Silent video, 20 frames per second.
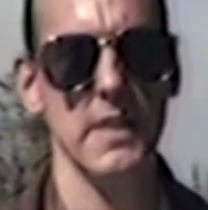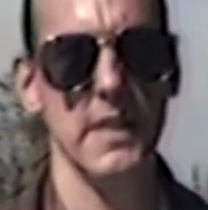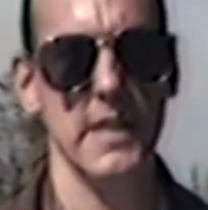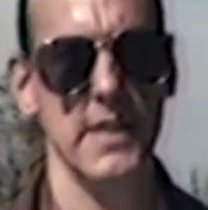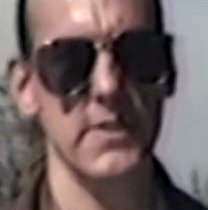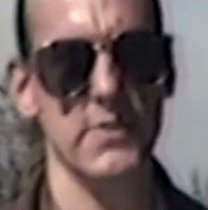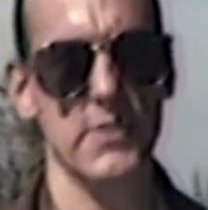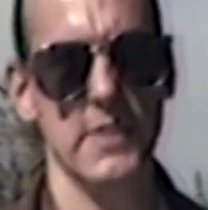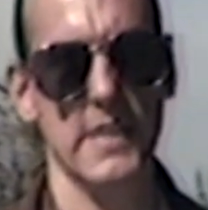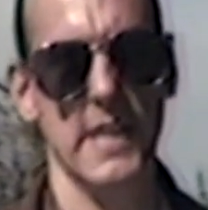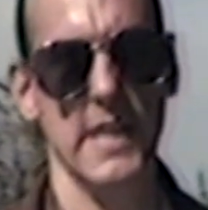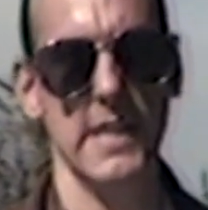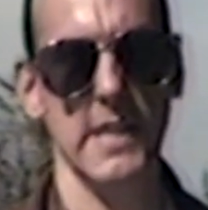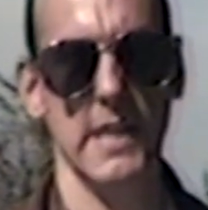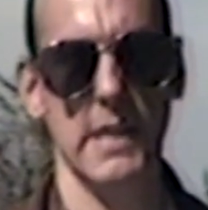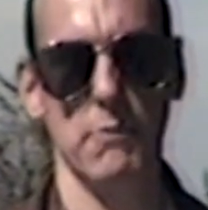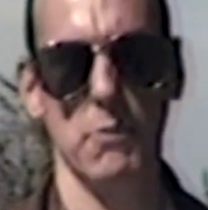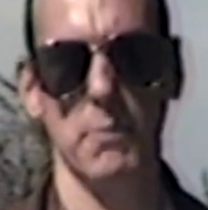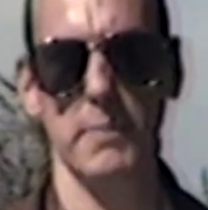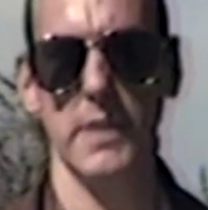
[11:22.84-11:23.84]
Incidentally,
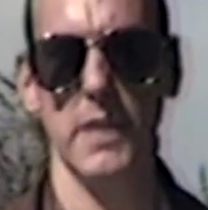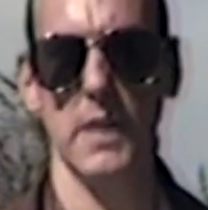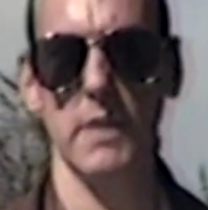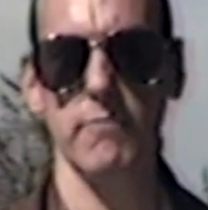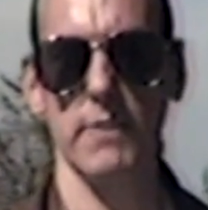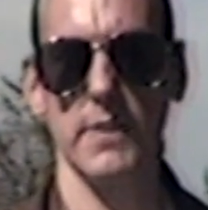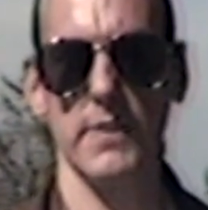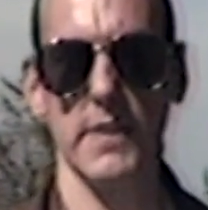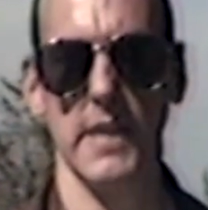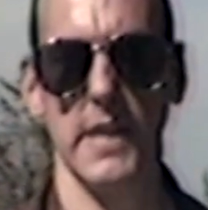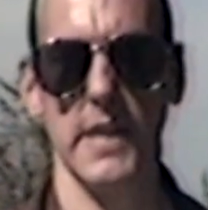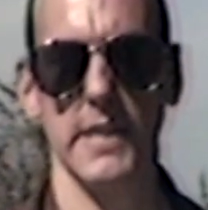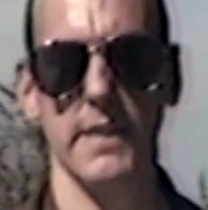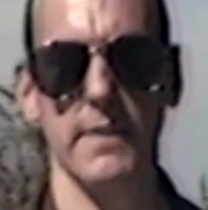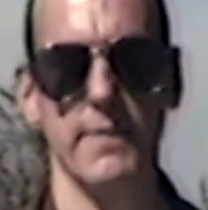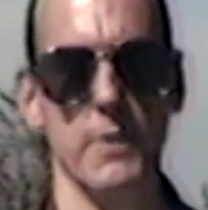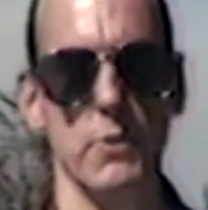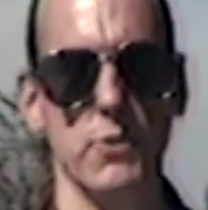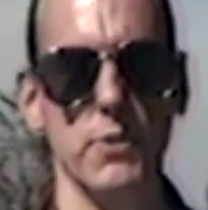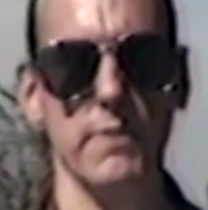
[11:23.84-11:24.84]
I will be covering that in a
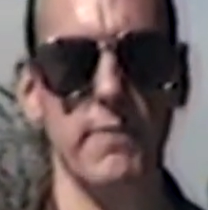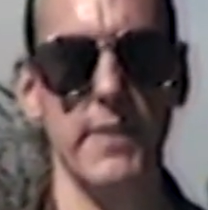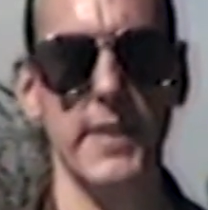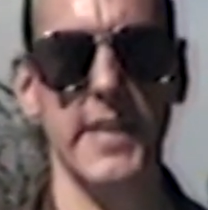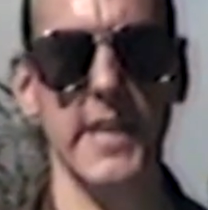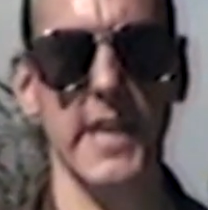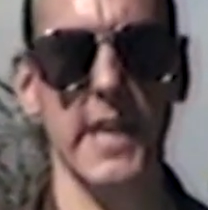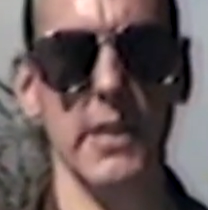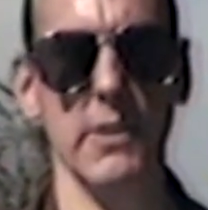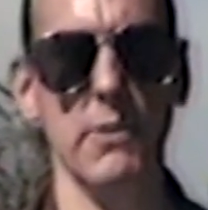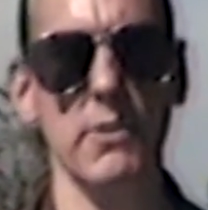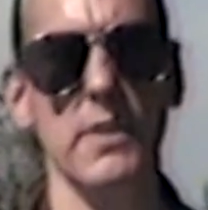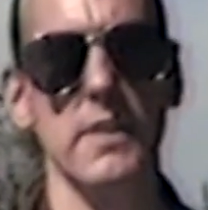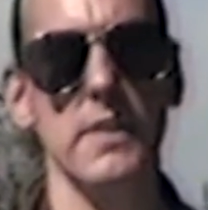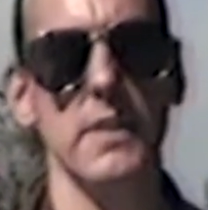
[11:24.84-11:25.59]
future video,